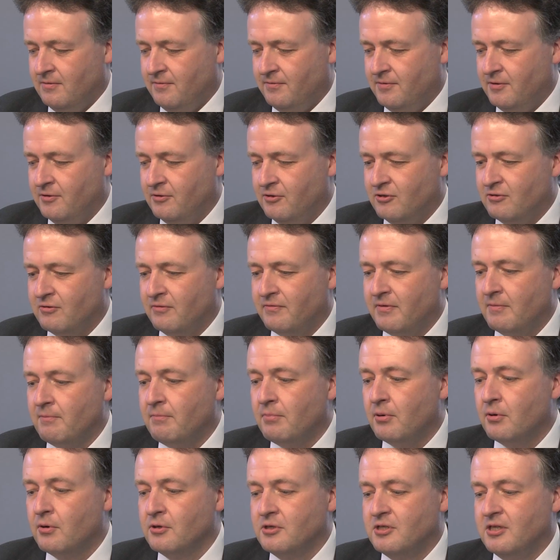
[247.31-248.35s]
future of
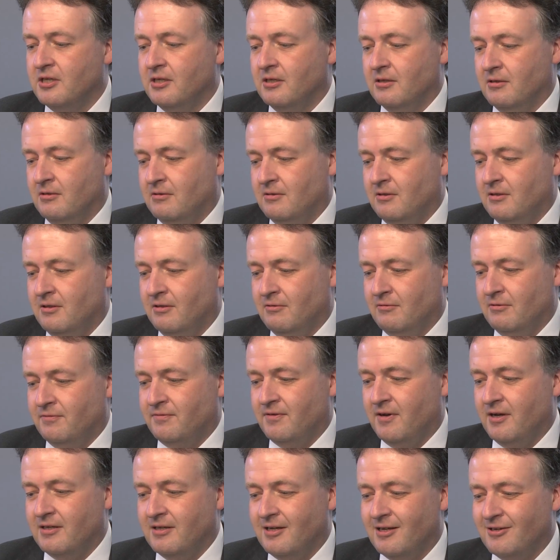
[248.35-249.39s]
importing
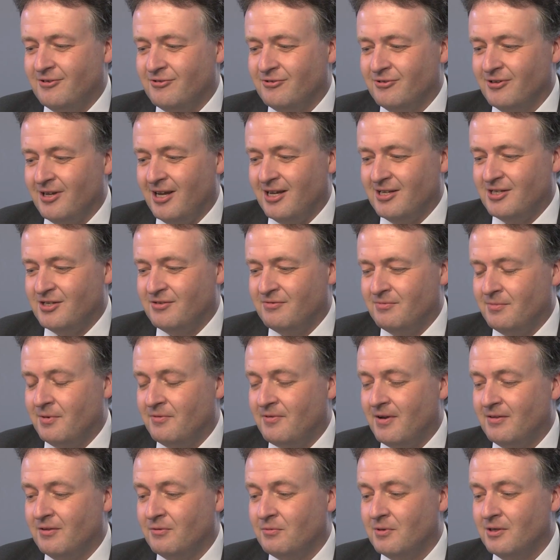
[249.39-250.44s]
liquefied natural gas from
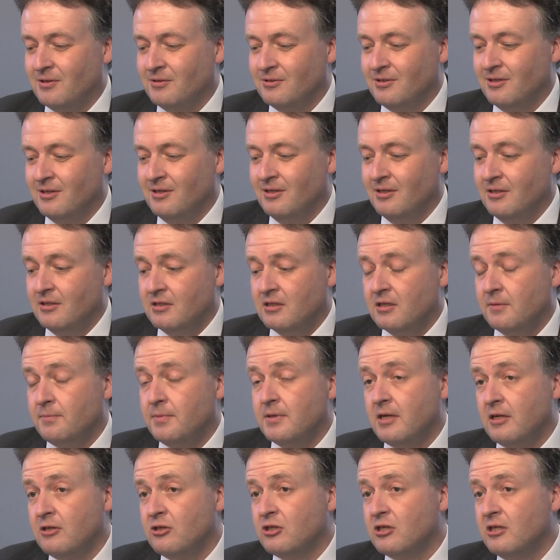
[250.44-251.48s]
around the world to
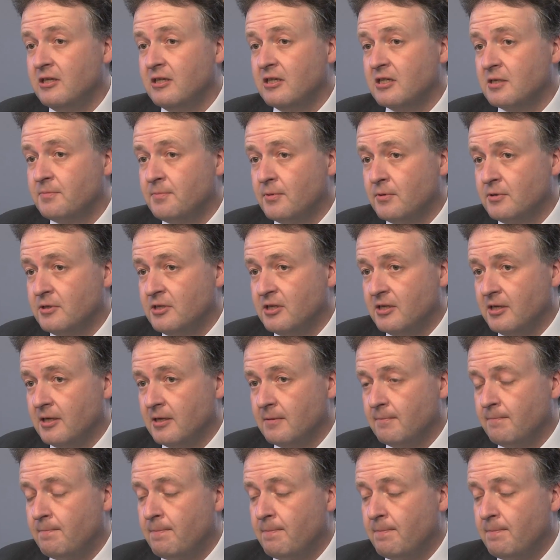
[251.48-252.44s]
potentially exporting it.